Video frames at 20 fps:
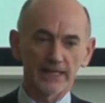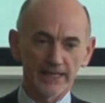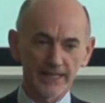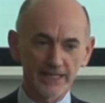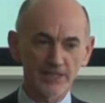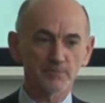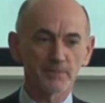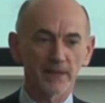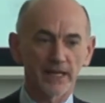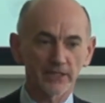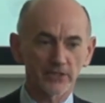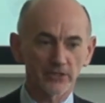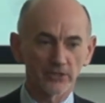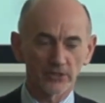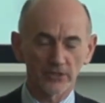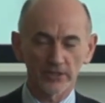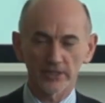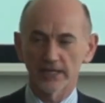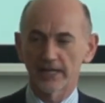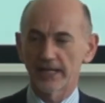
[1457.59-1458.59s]
Each
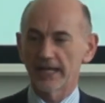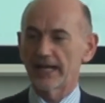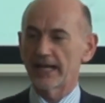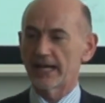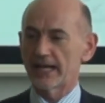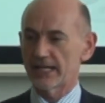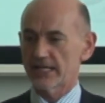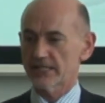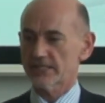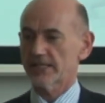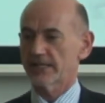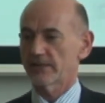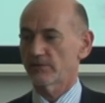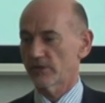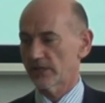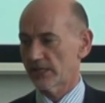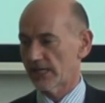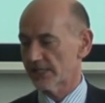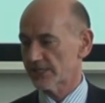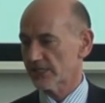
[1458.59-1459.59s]
mentor has
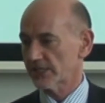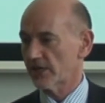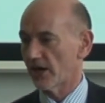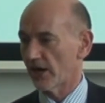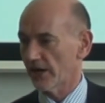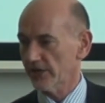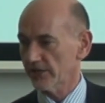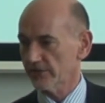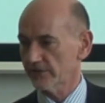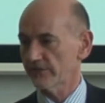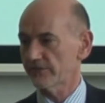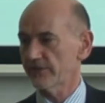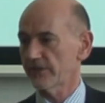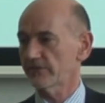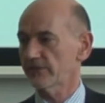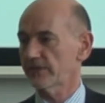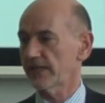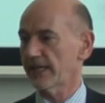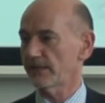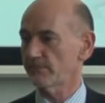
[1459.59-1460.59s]
a target of
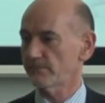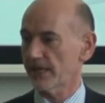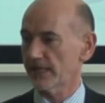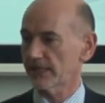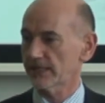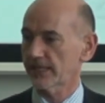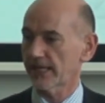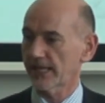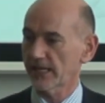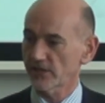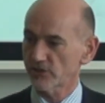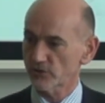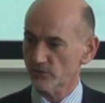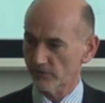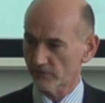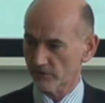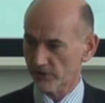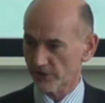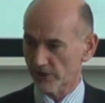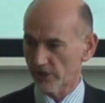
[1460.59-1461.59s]
15 mentees,
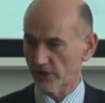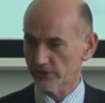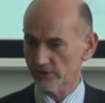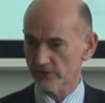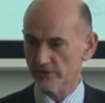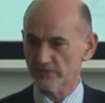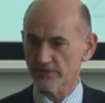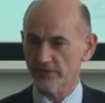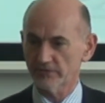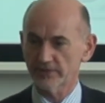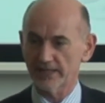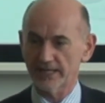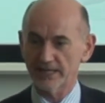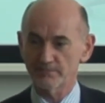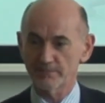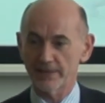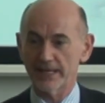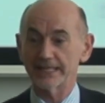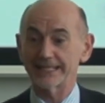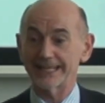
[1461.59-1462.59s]
so we've got
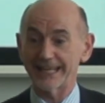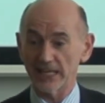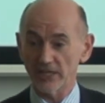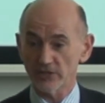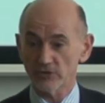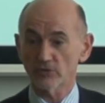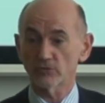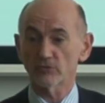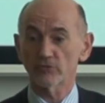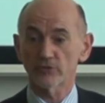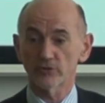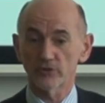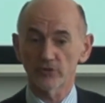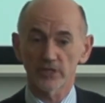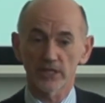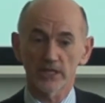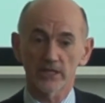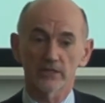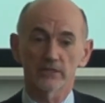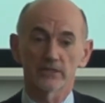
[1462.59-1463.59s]
115 mentees go
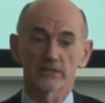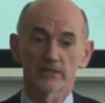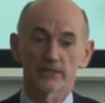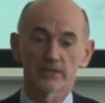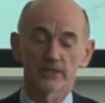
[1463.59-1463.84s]
through the year.